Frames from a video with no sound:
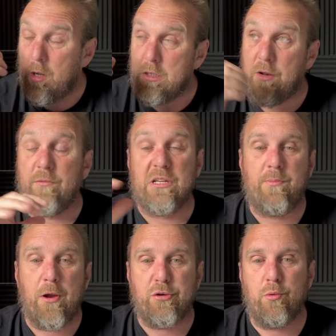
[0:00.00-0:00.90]
Something
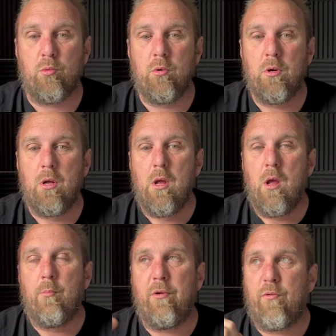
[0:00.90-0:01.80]
Special,
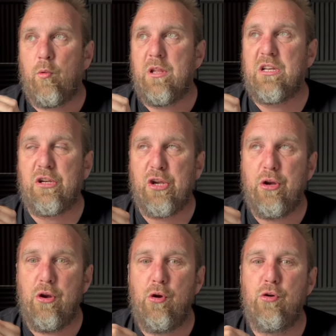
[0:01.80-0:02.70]
before these
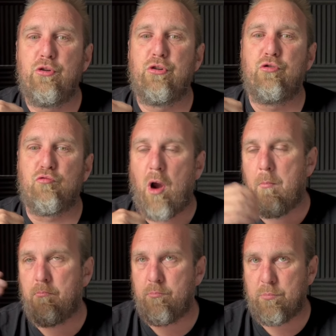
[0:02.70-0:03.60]
huge
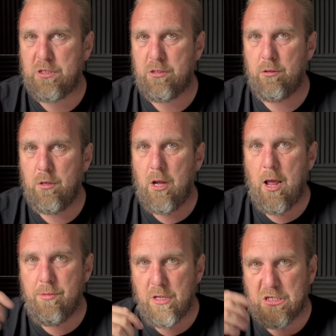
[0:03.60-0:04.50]
drums
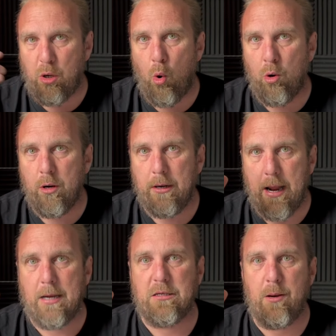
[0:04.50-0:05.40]
and the song kicks